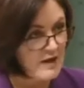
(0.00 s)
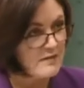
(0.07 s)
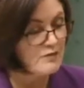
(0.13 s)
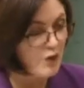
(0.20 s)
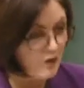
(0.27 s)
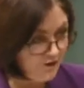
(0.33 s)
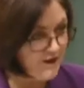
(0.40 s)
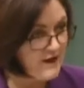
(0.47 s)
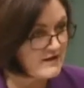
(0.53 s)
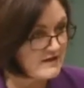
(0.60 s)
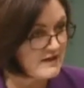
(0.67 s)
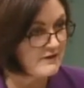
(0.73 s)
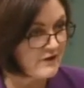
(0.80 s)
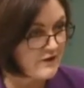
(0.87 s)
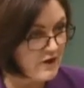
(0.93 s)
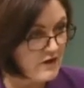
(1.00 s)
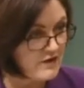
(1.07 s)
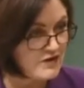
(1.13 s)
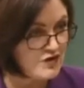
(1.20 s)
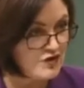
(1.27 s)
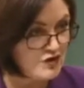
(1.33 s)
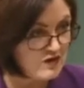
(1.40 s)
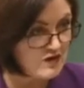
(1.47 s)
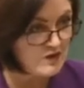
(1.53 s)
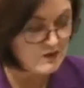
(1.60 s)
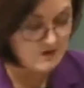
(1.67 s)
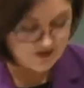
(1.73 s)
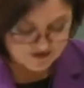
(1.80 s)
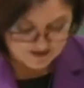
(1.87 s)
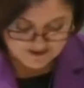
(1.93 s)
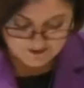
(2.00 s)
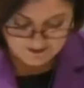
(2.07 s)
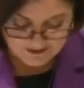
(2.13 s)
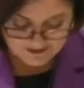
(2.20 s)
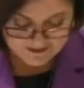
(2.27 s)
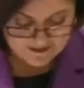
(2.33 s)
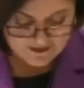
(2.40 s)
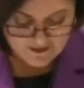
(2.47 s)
more funding for those students with a disability.